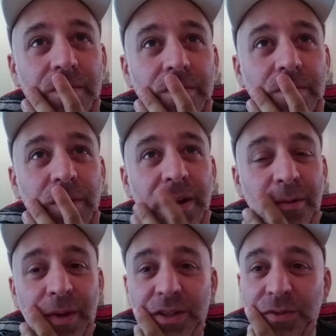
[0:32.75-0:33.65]
when I
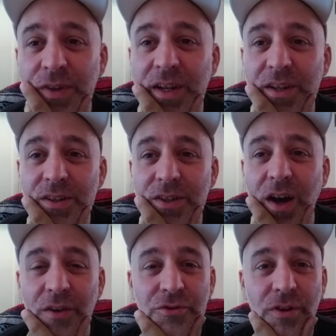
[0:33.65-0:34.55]
went to Finland
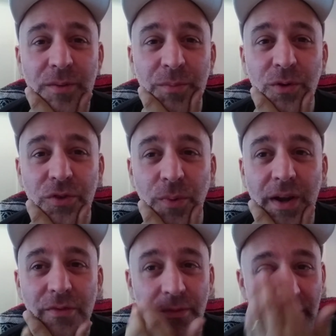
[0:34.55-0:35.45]
after I'd moved away
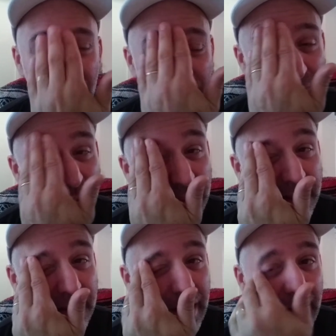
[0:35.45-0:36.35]
from there, I think,
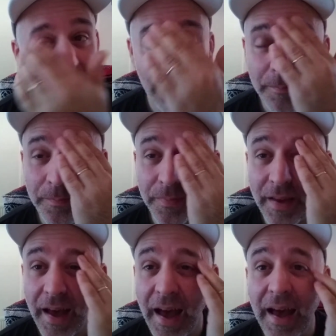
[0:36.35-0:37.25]

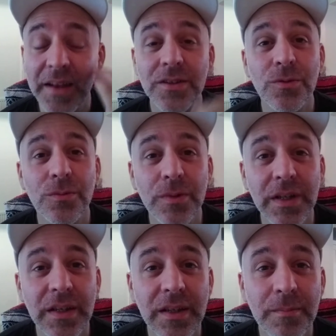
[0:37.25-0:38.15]
and
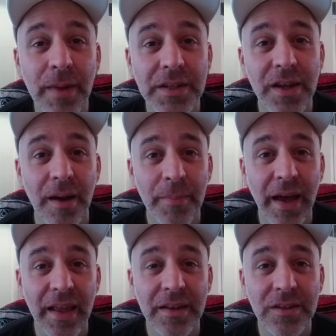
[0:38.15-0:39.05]
we met up
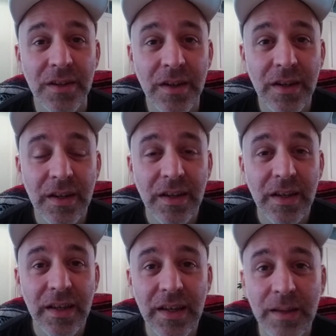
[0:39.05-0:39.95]
and
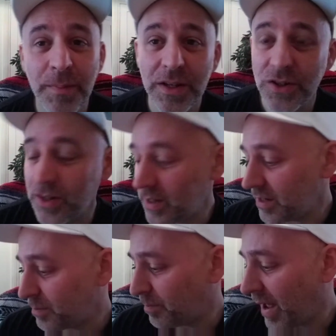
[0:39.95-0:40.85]
he mentioned
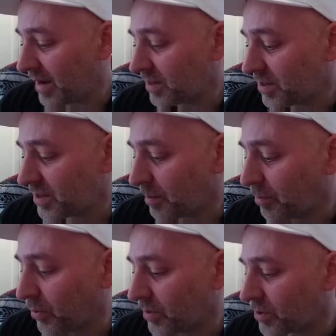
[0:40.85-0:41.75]
this band at some
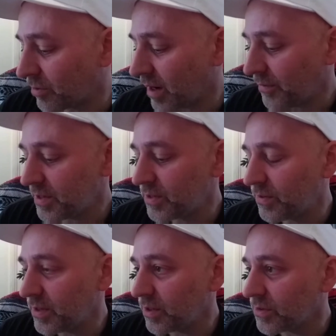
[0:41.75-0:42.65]
point or another.
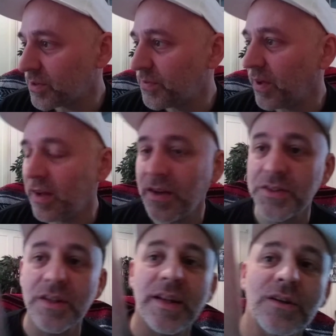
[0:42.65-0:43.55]
It's on
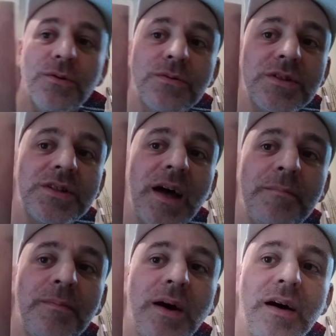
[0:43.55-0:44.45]
Svart and they're called
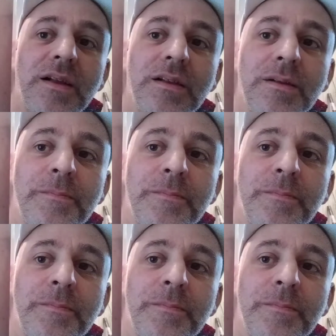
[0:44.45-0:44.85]
Sam Mal.